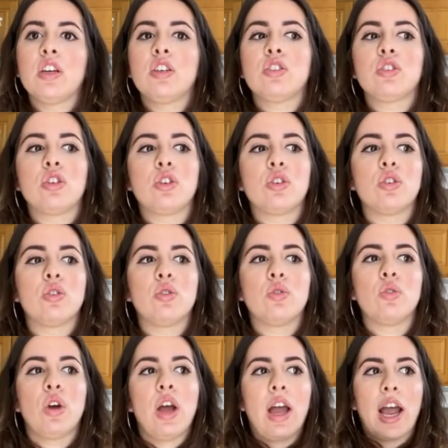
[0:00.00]

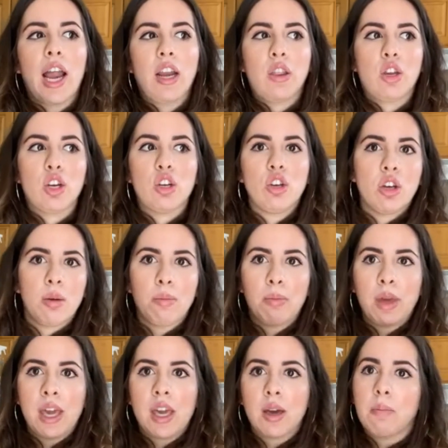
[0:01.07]
So either you can
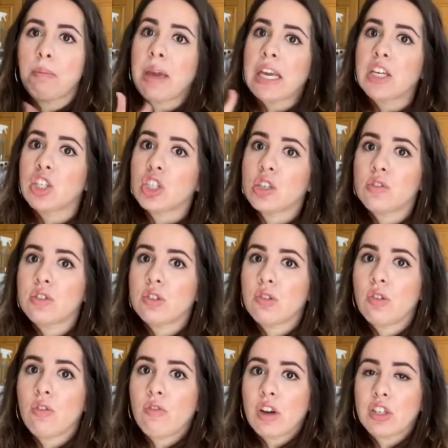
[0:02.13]
make a makeshift
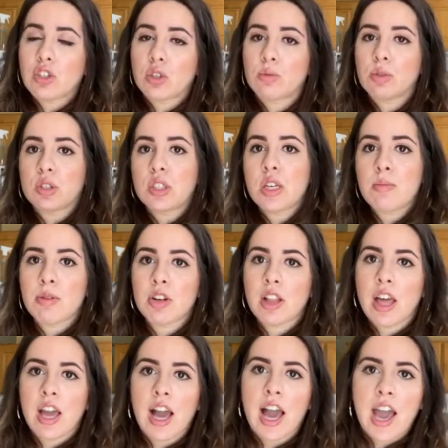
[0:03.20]
vegetable steamer
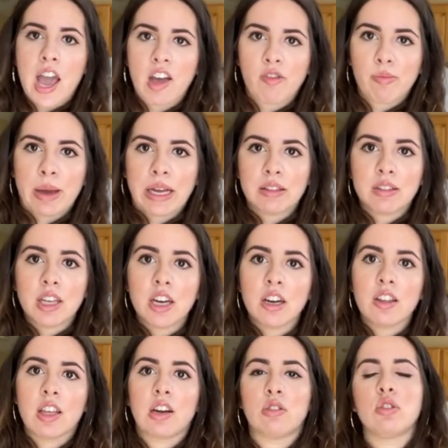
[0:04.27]
like I have back
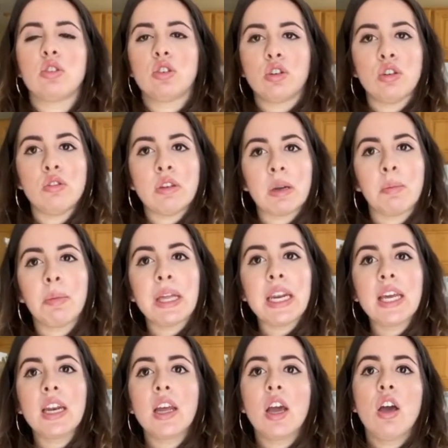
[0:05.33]
there that I'll show you in a
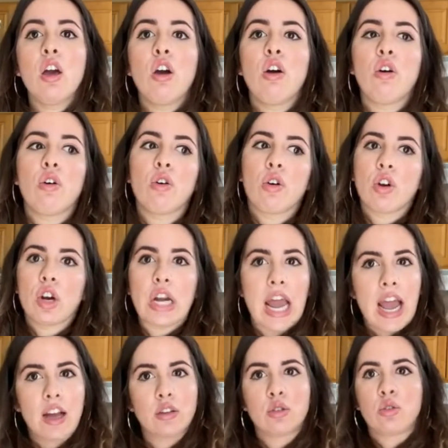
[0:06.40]
minute or an
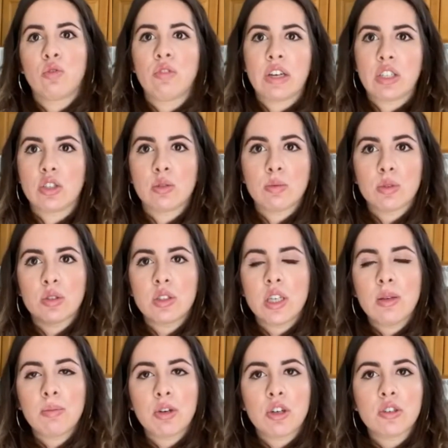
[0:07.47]
actual vegetable
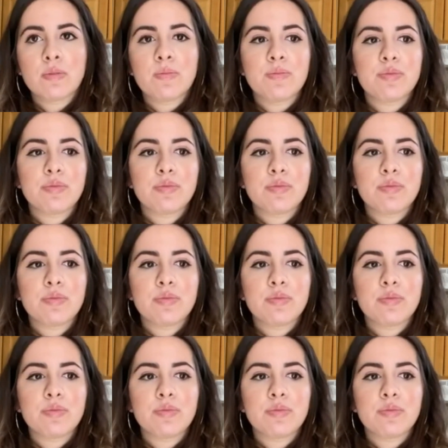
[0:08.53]
steamer